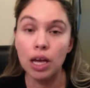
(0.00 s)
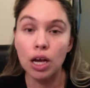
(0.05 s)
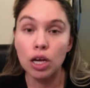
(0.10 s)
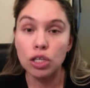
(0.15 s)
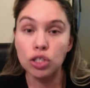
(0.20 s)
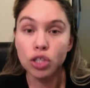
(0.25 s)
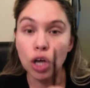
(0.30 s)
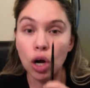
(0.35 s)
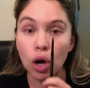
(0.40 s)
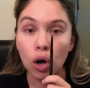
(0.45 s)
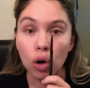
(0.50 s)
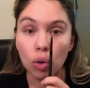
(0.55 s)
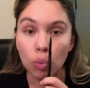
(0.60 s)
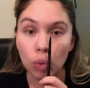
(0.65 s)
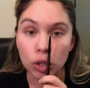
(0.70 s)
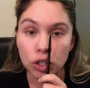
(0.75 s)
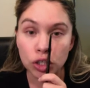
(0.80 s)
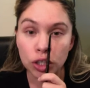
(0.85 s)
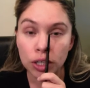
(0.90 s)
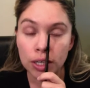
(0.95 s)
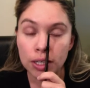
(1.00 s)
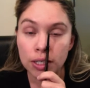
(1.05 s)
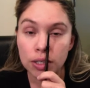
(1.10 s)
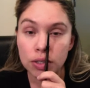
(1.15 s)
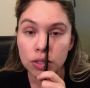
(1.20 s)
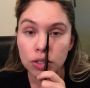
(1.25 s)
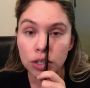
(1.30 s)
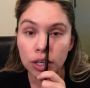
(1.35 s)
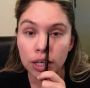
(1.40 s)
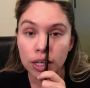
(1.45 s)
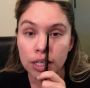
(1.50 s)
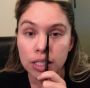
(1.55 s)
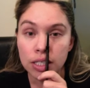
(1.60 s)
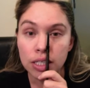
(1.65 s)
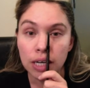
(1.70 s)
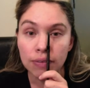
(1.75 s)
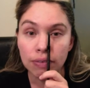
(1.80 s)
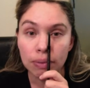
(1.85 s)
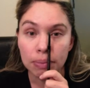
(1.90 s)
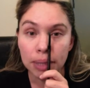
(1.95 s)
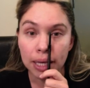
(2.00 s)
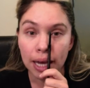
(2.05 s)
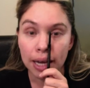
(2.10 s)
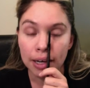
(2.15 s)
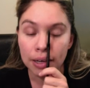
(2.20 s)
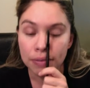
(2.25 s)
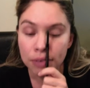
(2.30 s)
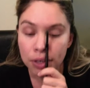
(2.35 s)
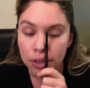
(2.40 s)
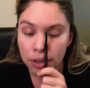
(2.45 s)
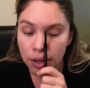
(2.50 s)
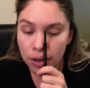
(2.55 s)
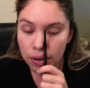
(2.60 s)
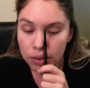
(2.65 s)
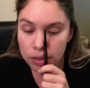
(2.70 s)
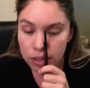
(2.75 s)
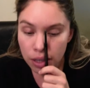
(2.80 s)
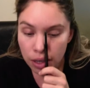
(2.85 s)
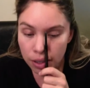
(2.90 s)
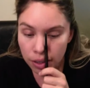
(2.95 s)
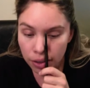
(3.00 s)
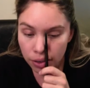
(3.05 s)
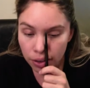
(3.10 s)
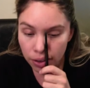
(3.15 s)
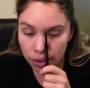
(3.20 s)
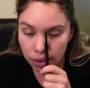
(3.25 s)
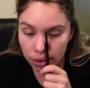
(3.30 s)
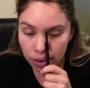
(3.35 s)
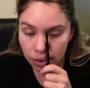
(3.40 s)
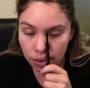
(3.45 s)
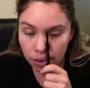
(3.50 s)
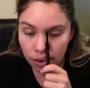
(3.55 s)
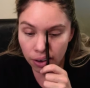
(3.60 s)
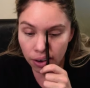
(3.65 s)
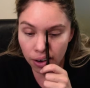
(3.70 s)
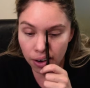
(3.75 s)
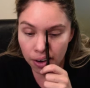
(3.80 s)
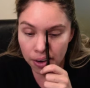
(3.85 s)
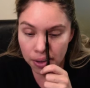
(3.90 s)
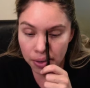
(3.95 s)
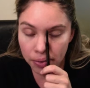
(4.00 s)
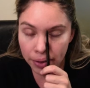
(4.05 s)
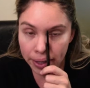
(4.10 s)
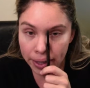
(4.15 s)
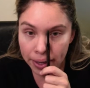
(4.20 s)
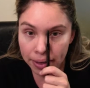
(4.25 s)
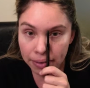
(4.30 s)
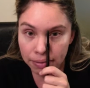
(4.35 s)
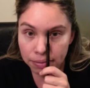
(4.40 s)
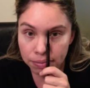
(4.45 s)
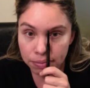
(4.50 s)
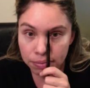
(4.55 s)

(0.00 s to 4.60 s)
So what you're going to do is you're going to start from the end of your nose, and you're going to go all the way up.